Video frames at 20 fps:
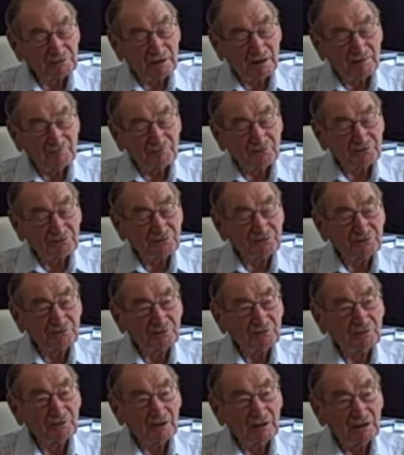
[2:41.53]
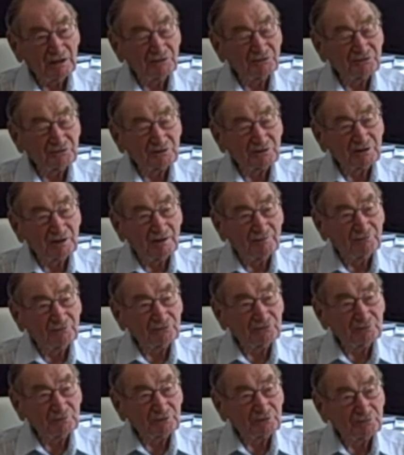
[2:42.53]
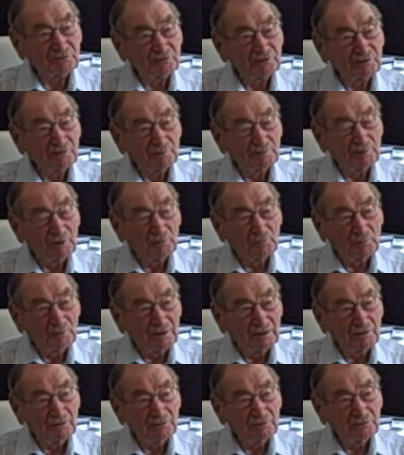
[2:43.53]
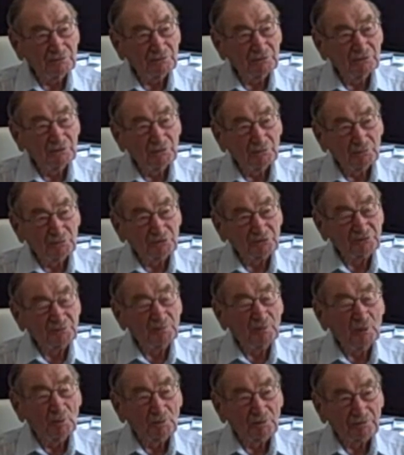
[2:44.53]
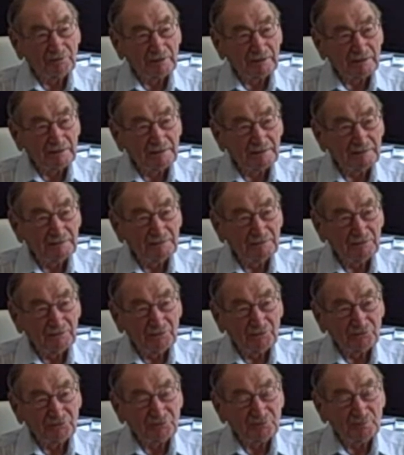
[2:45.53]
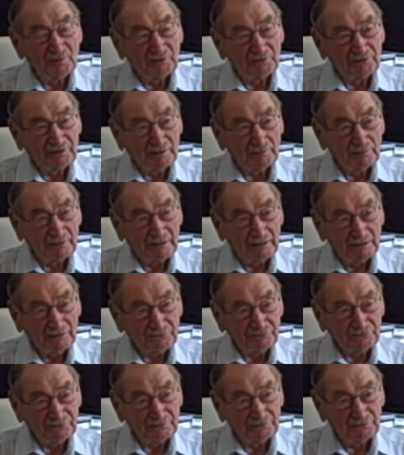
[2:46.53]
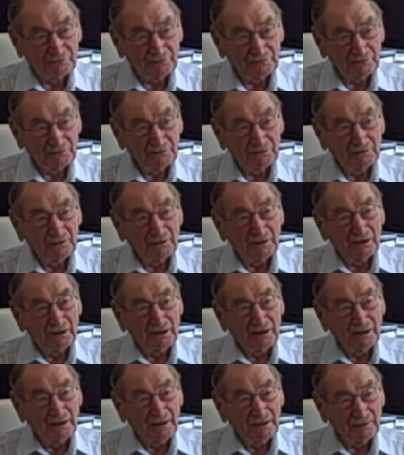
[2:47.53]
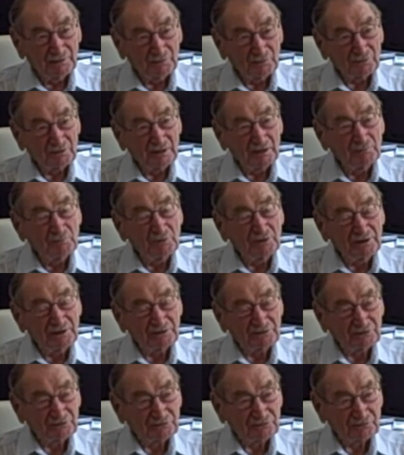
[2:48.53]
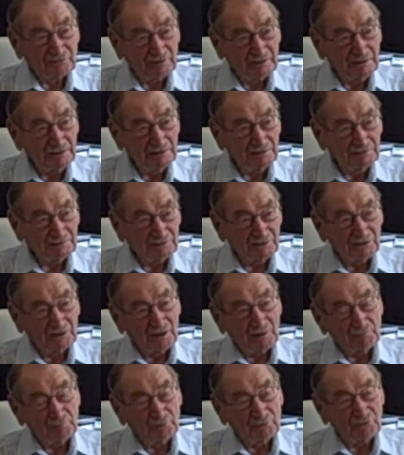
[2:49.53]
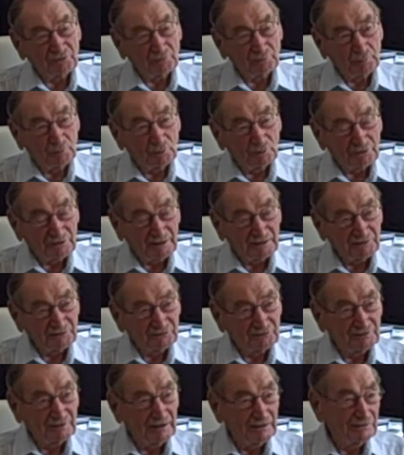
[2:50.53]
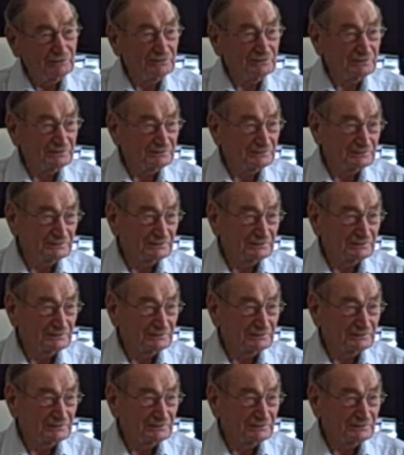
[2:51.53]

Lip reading: canvas engine covers, which were in the bomb well, were smouldering. And there's smoke coming out. Then we hit a tree, and that put the port engine out.